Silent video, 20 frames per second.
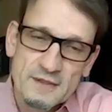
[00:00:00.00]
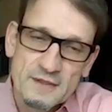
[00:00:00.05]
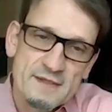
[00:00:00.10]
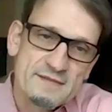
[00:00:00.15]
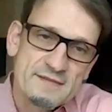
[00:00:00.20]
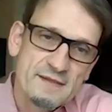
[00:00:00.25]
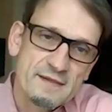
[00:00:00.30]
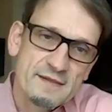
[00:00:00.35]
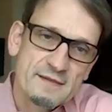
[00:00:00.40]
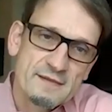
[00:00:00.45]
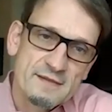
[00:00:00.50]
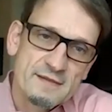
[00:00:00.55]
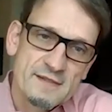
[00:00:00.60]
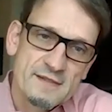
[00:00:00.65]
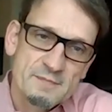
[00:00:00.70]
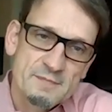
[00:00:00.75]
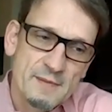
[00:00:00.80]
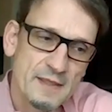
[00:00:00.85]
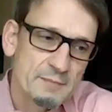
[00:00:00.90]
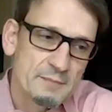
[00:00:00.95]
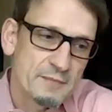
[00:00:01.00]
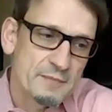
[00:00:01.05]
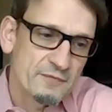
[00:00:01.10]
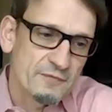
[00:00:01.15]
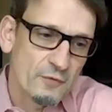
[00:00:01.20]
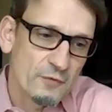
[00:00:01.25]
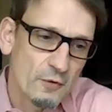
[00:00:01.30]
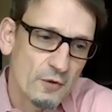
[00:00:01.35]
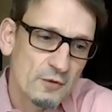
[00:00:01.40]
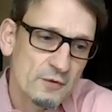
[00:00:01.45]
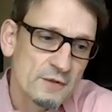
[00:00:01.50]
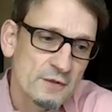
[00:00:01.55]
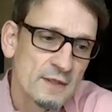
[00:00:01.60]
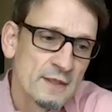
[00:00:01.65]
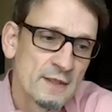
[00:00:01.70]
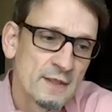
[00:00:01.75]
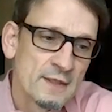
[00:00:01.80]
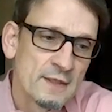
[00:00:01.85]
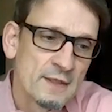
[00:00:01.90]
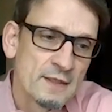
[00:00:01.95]
I explained before.
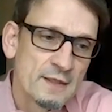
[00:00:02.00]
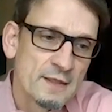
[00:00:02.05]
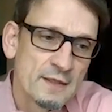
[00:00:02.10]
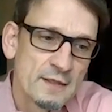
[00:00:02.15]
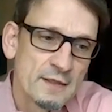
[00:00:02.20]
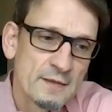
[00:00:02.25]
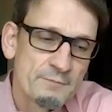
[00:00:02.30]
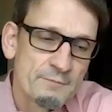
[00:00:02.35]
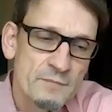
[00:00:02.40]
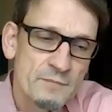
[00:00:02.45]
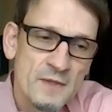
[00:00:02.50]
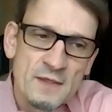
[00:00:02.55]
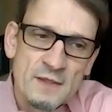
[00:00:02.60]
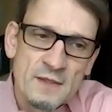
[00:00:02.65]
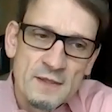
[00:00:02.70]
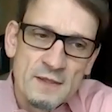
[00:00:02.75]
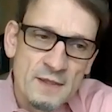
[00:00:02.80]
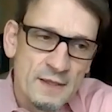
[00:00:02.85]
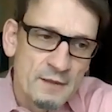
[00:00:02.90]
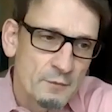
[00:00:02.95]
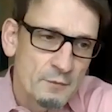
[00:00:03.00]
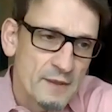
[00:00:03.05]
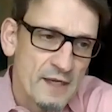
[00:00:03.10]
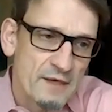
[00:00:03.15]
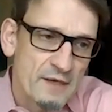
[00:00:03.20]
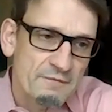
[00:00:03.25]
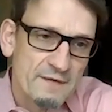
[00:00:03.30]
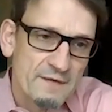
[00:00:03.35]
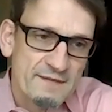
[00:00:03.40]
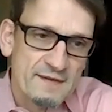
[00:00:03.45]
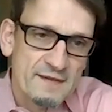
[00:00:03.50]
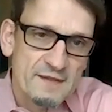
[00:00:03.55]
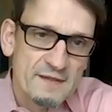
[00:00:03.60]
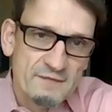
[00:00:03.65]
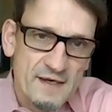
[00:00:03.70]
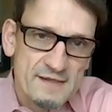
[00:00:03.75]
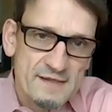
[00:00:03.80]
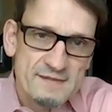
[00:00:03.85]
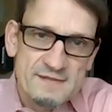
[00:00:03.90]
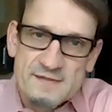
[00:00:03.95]
We have other
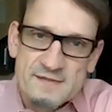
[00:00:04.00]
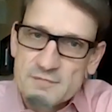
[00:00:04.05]
devices